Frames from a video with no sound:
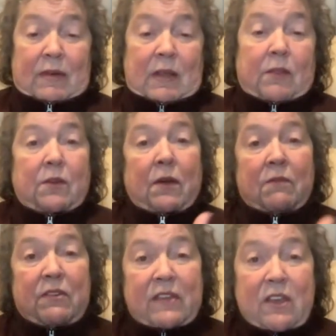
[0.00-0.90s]
another
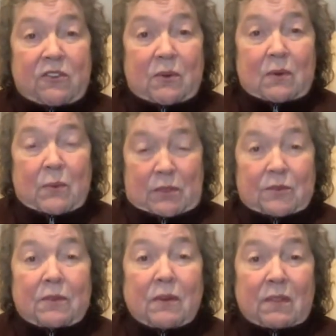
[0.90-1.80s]
conversation with
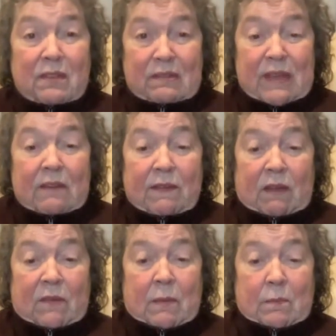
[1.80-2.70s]
her this side of
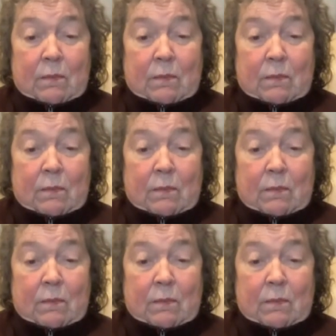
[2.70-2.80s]
heaven.